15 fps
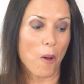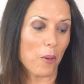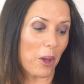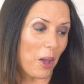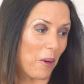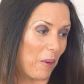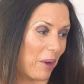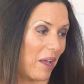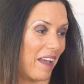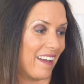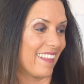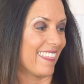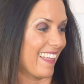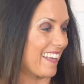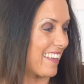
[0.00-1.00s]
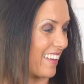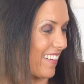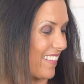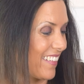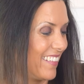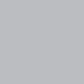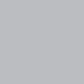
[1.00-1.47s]
Okay, thank
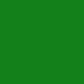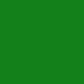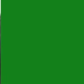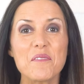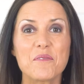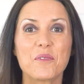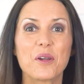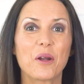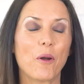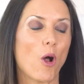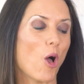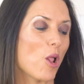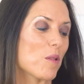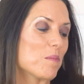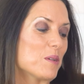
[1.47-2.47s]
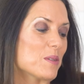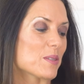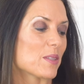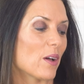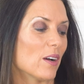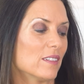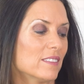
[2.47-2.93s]
you. Okay, we're
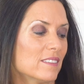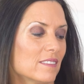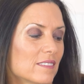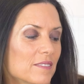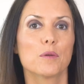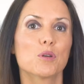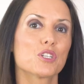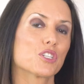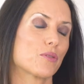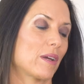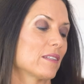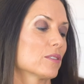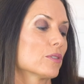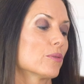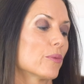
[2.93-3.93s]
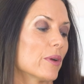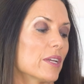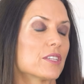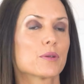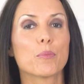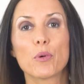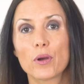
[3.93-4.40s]
almost done. It was trying to
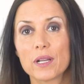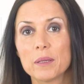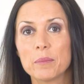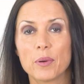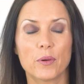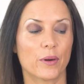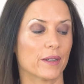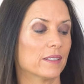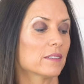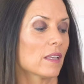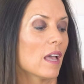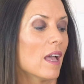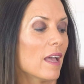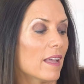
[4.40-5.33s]
reach boiling point.